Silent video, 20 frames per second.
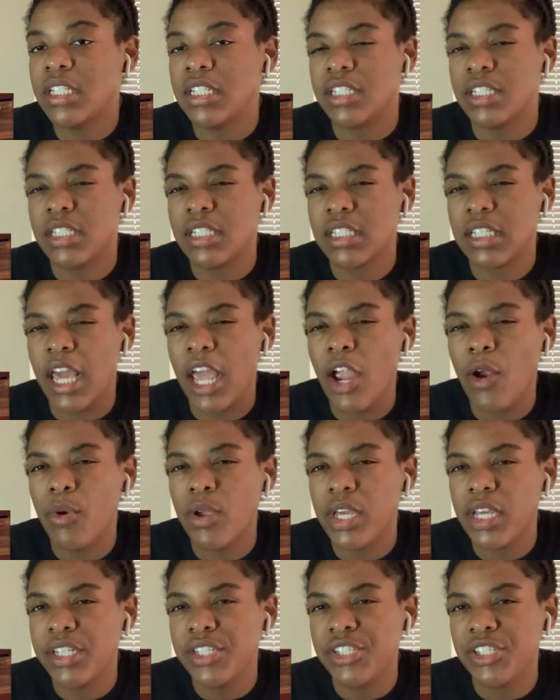the
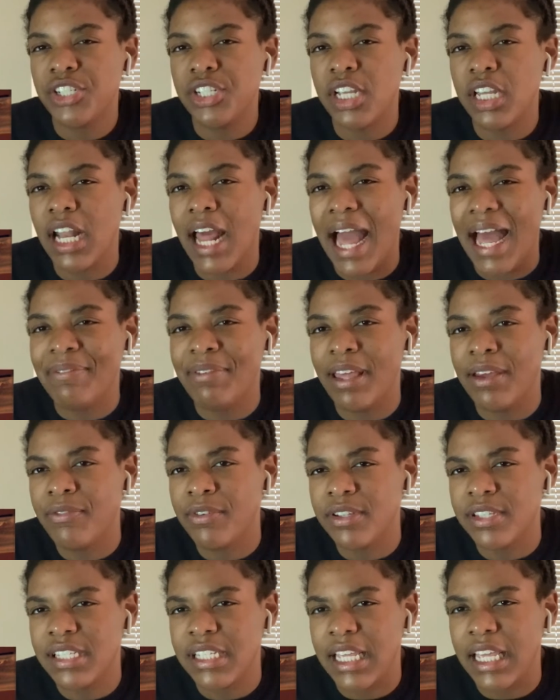scariest shit I've
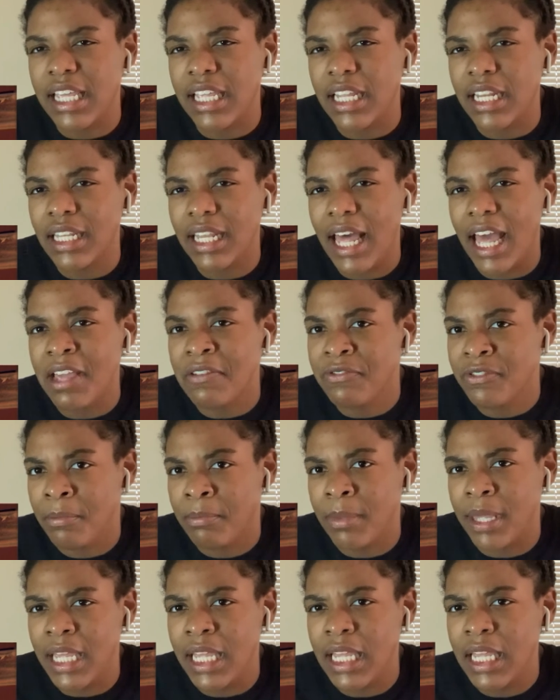ever seen, like for
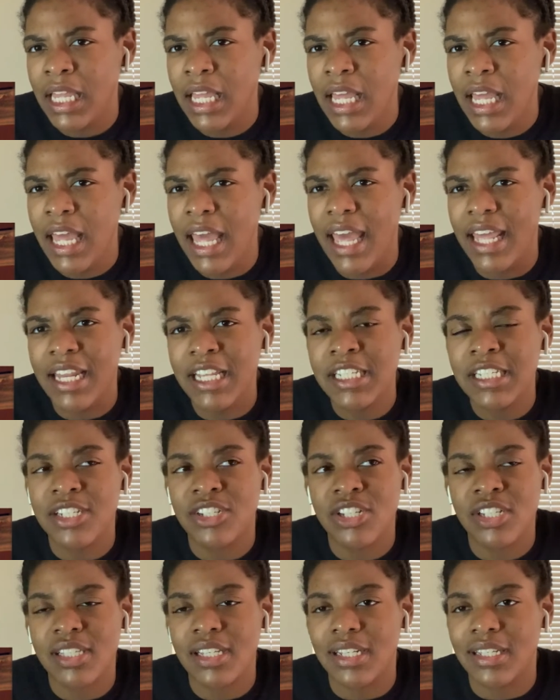me. And this is
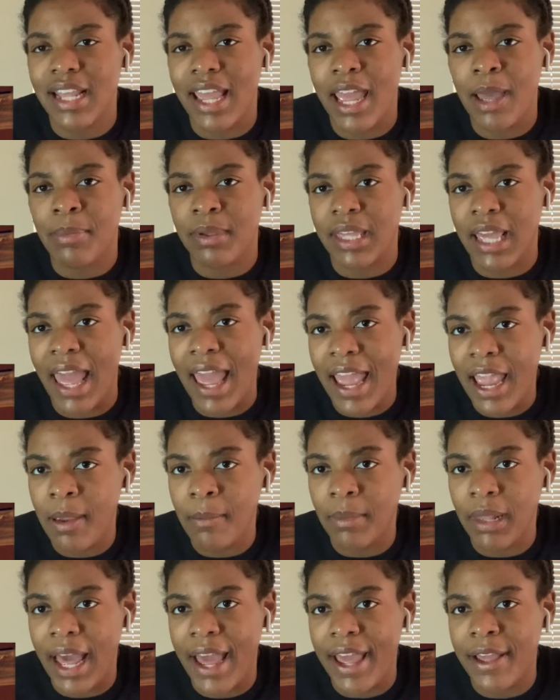just a damn
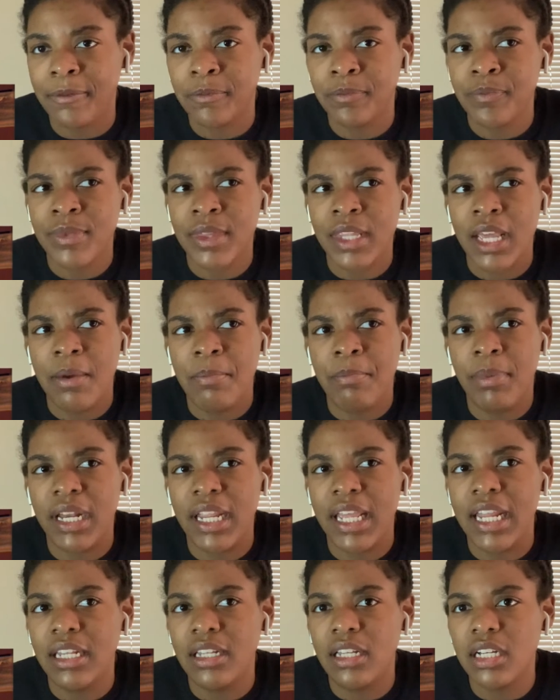game, like, but
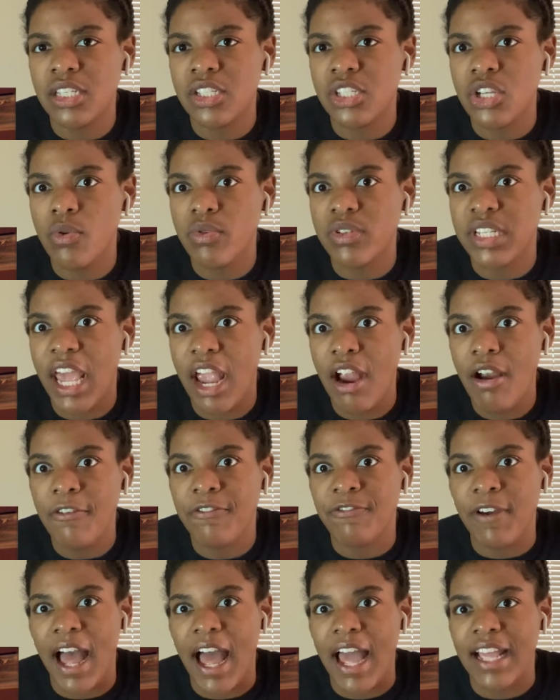it looks so
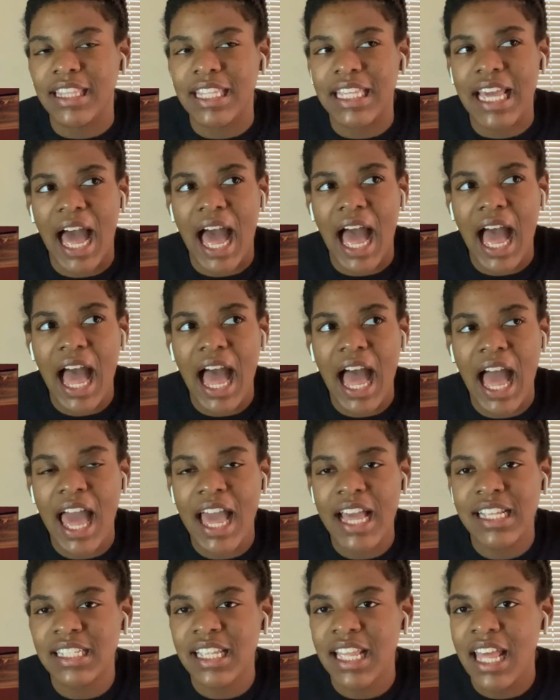terrifying. The
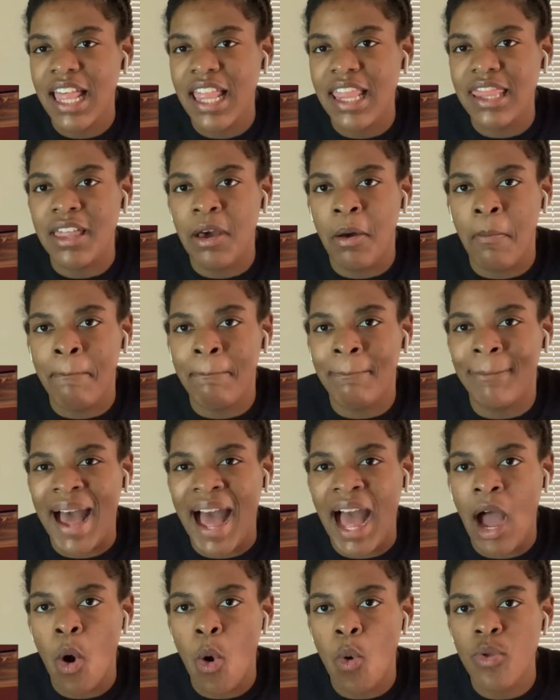eyes, the
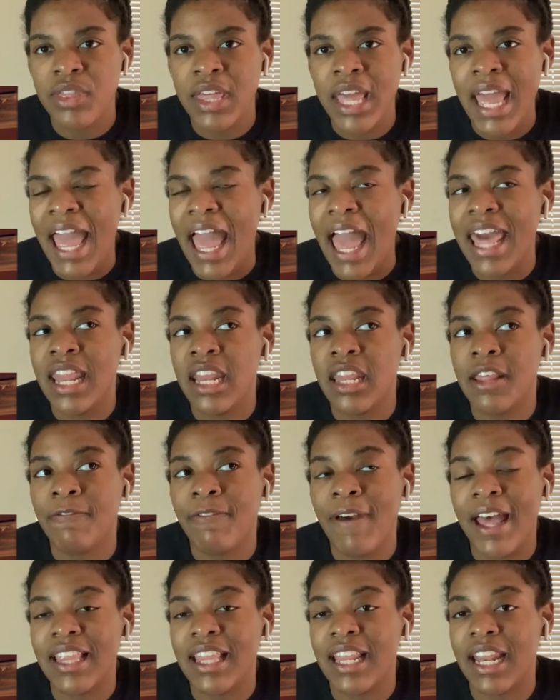mouth, and then the
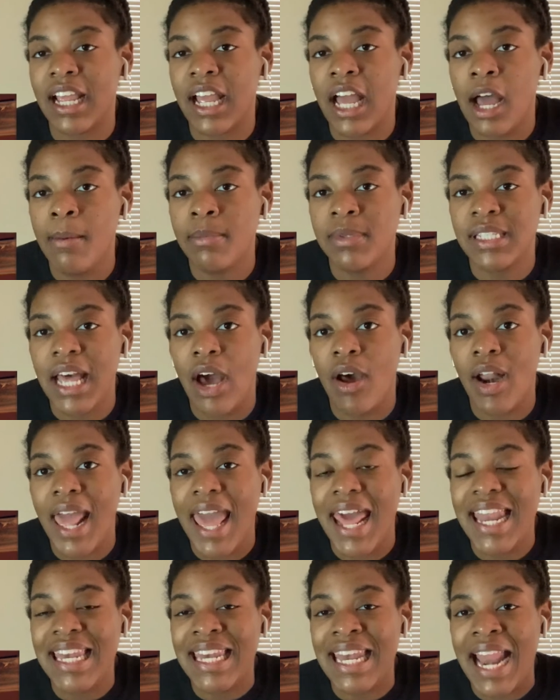fact that it comes out
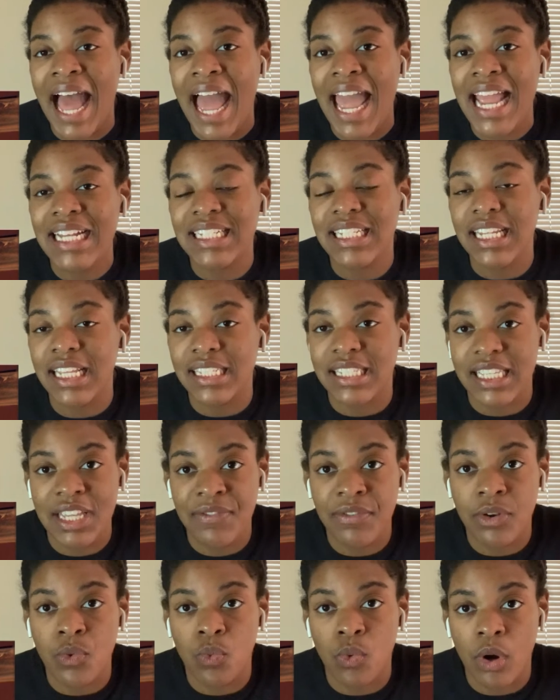at night is
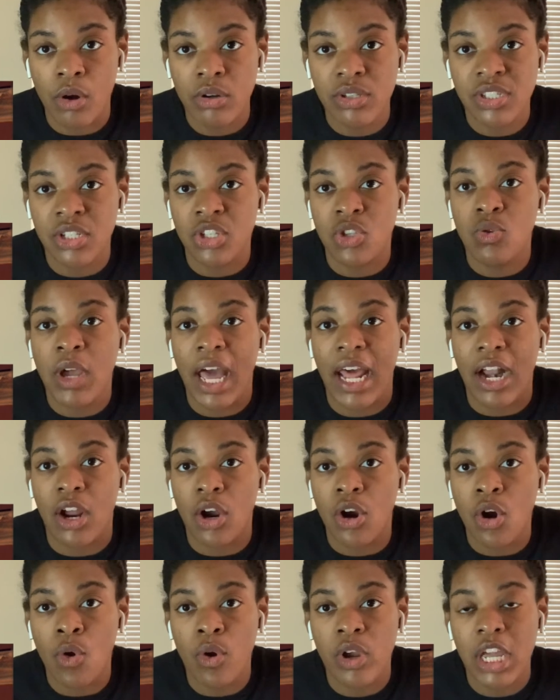even worse. So you gotta
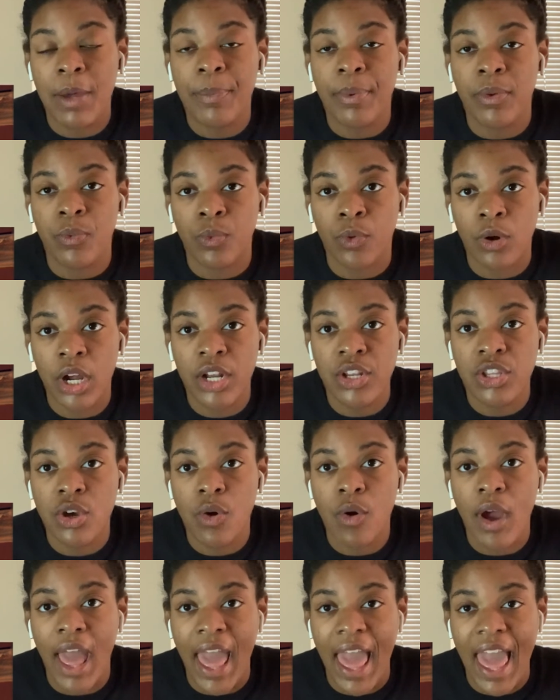hurry up and run
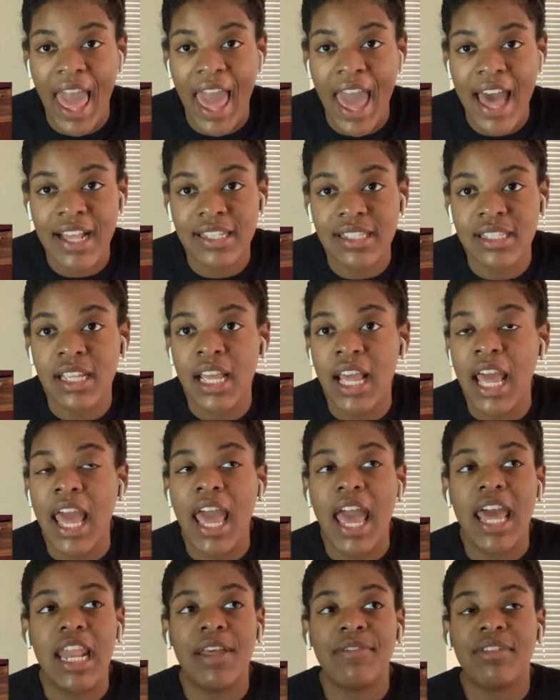your ass.
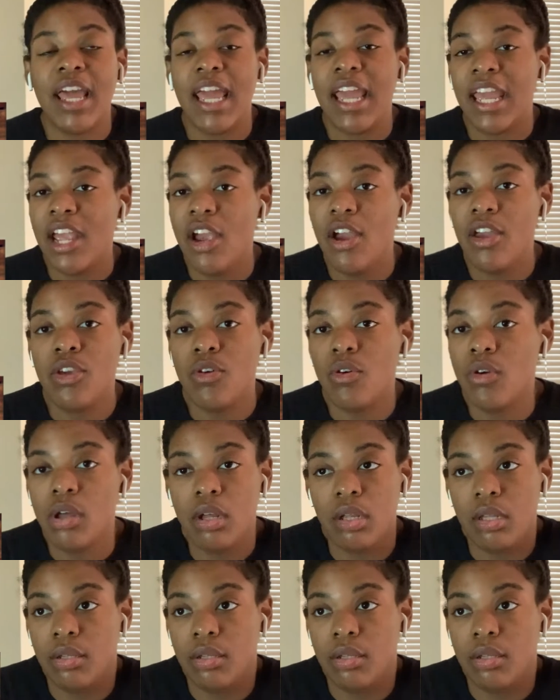And if they hear you,